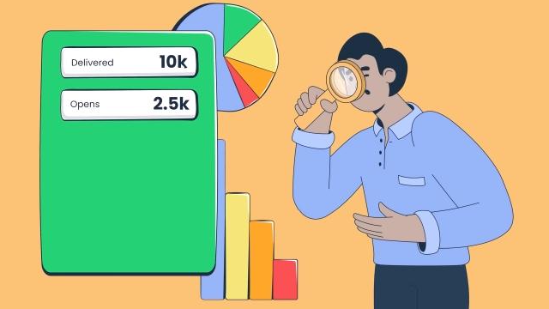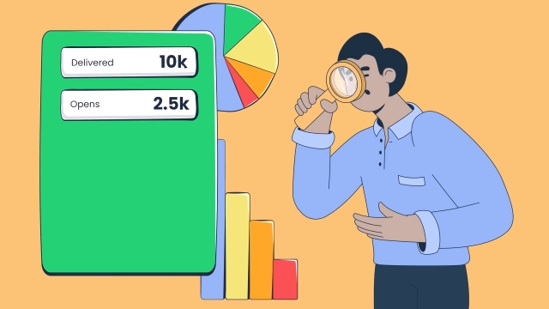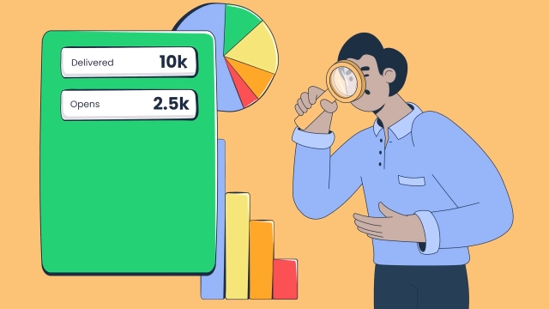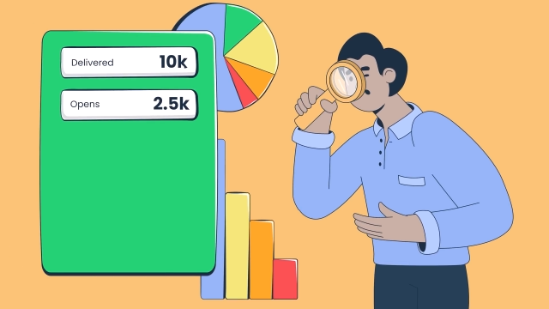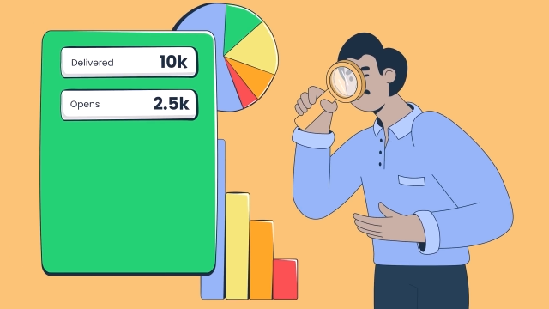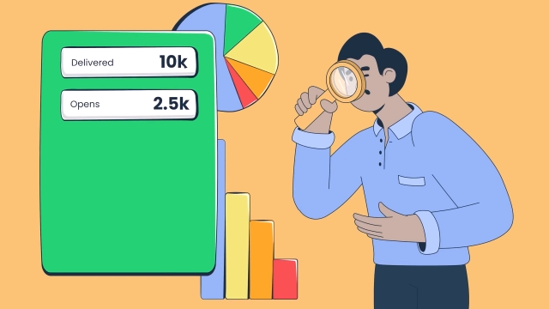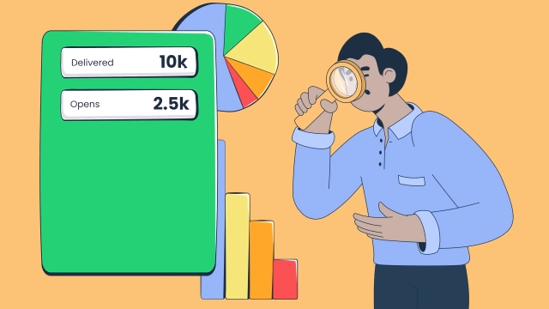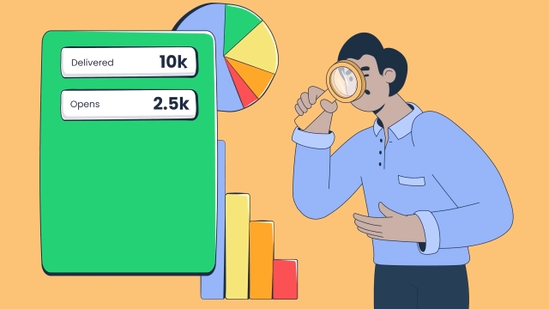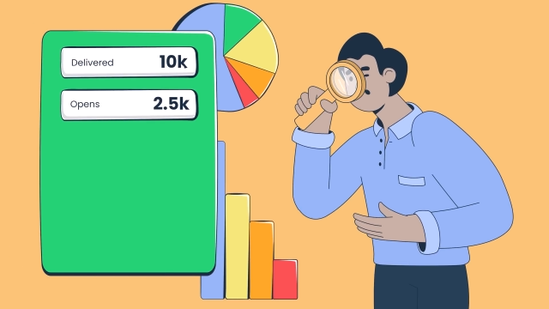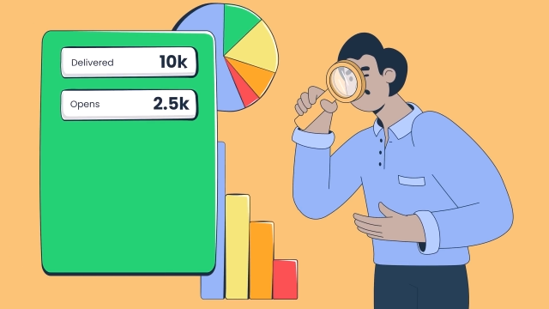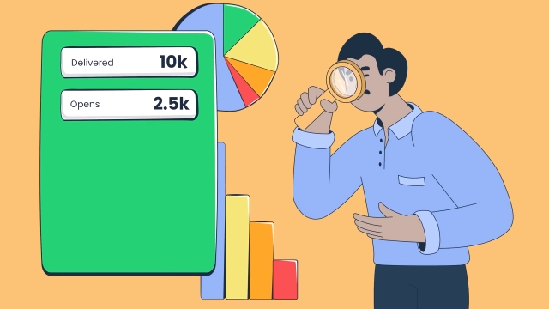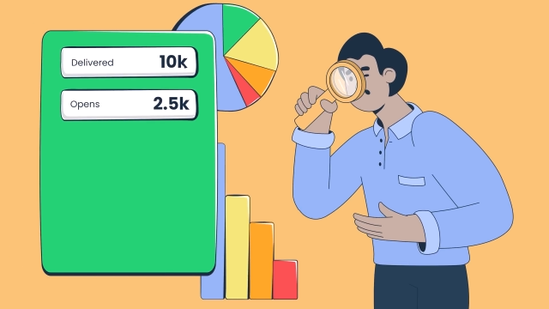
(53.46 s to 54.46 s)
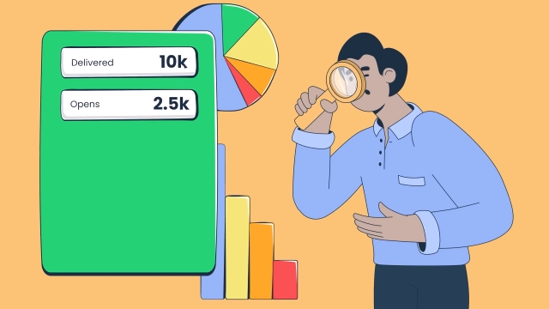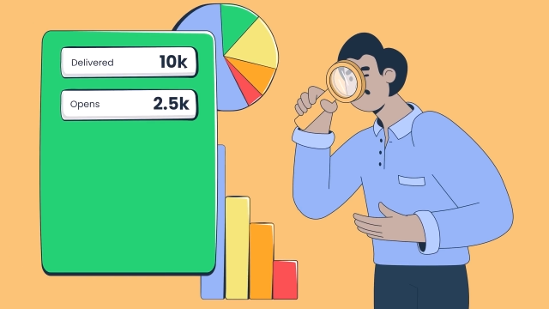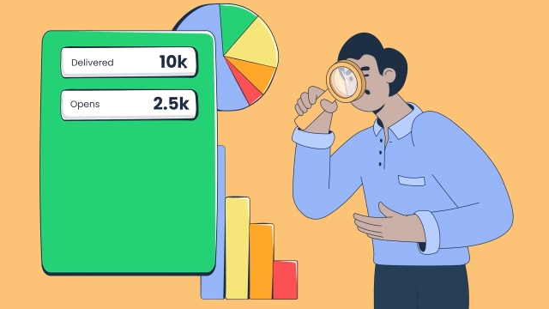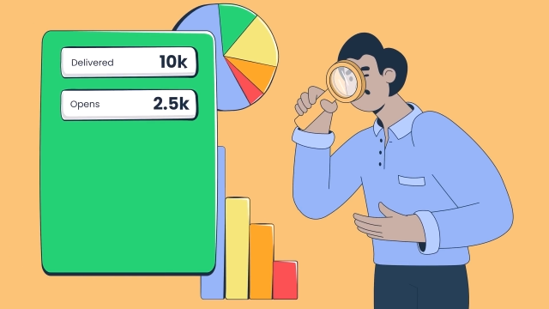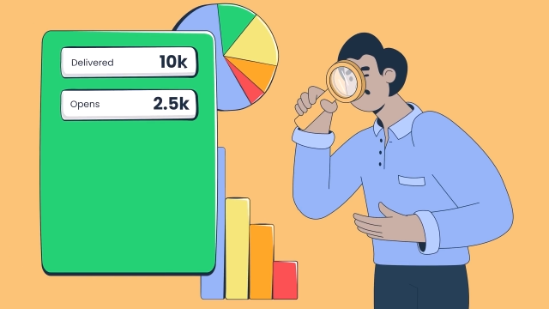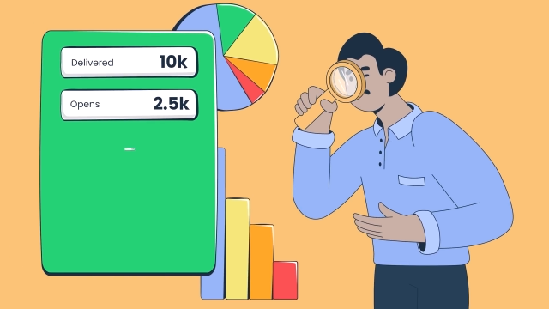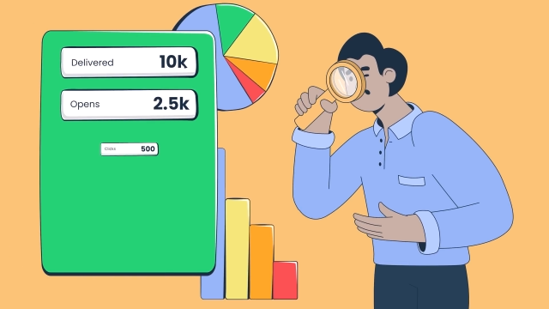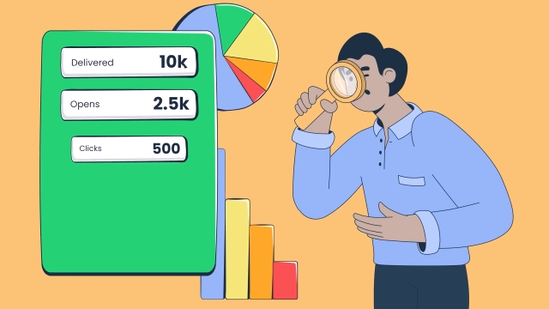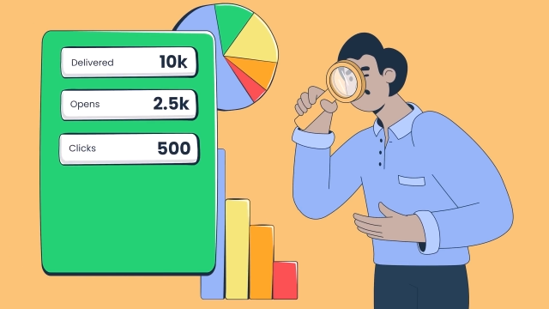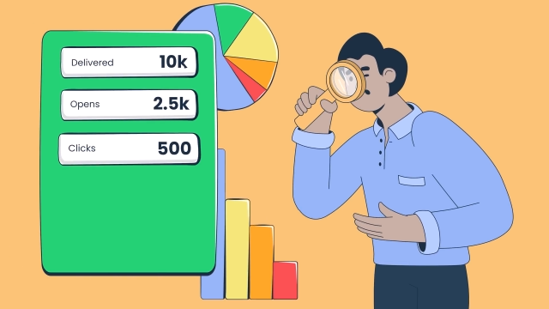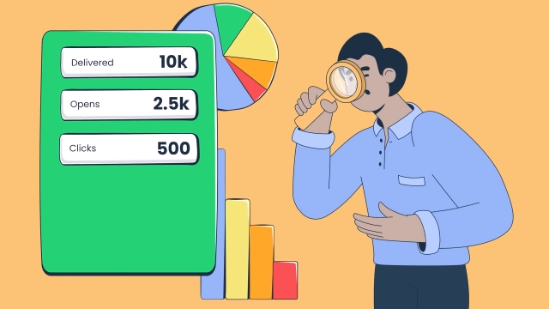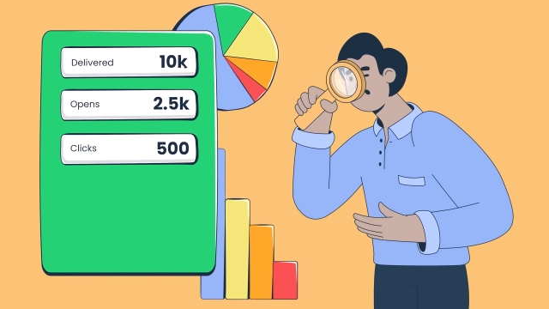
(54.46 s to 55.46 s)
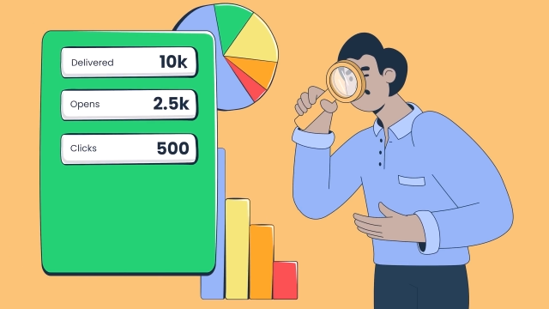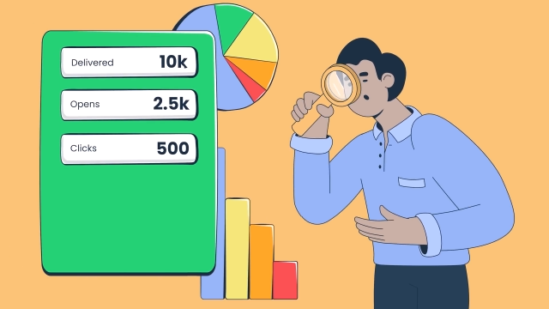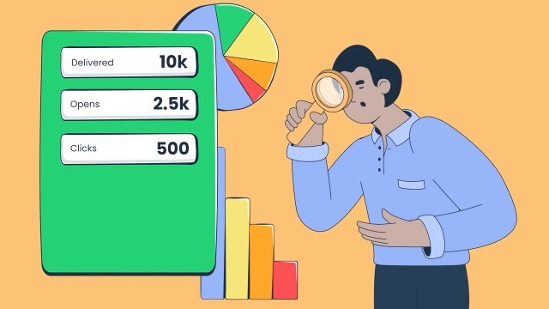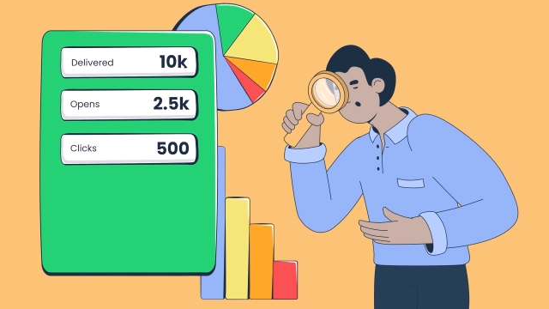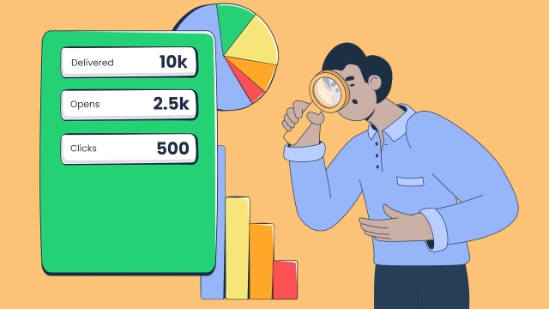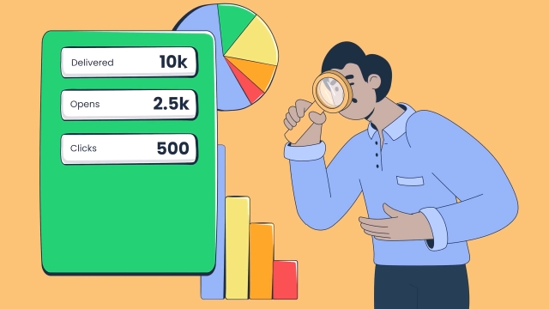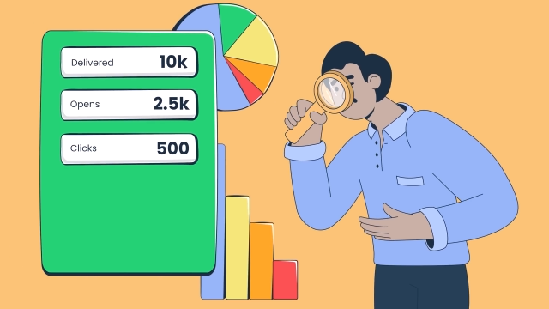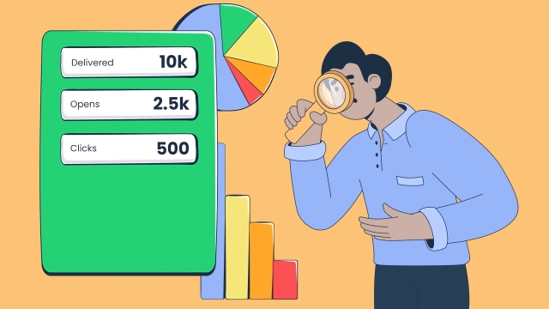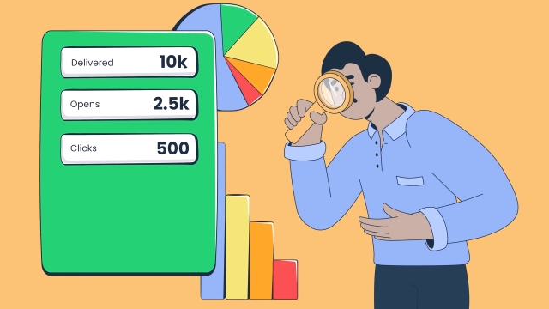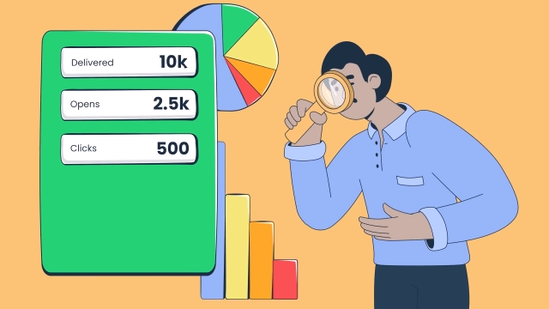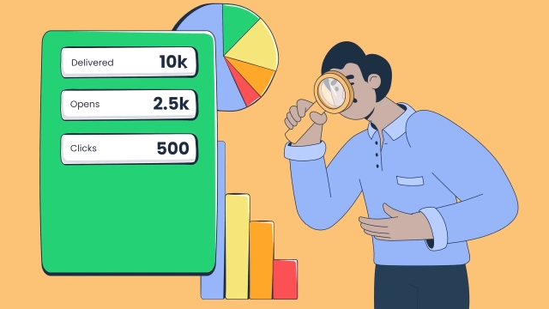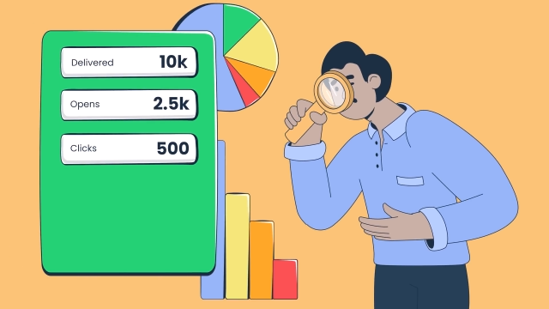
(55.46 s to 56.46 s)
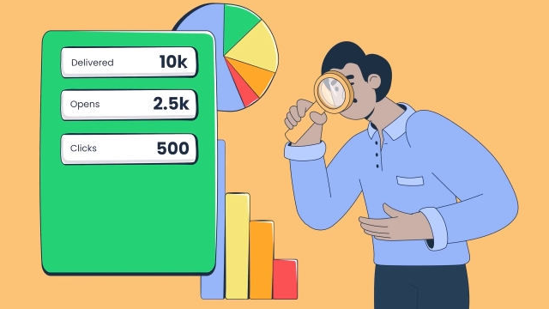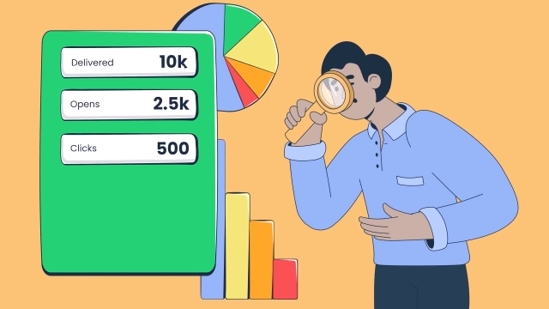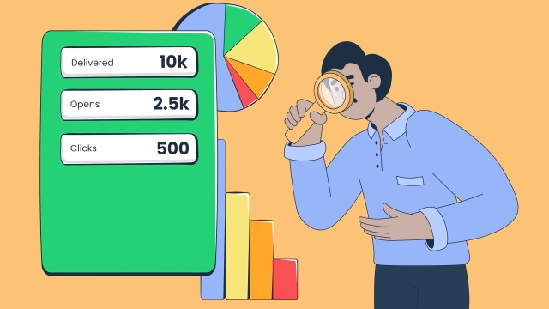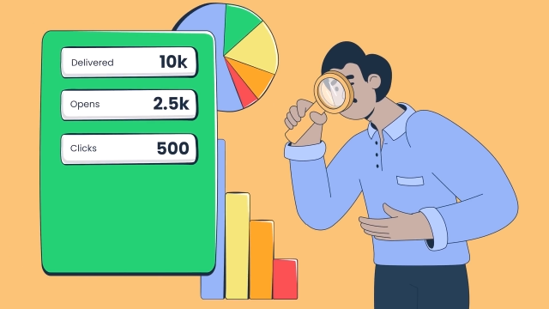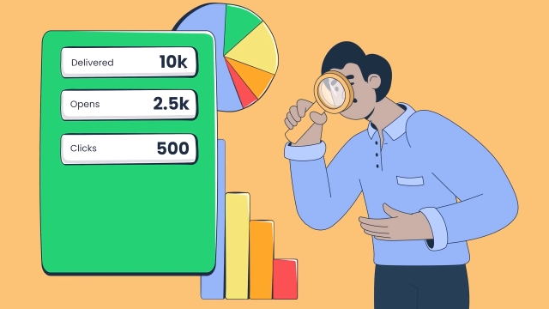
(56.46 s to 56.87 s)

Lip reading: Nobody's mouth can be seen.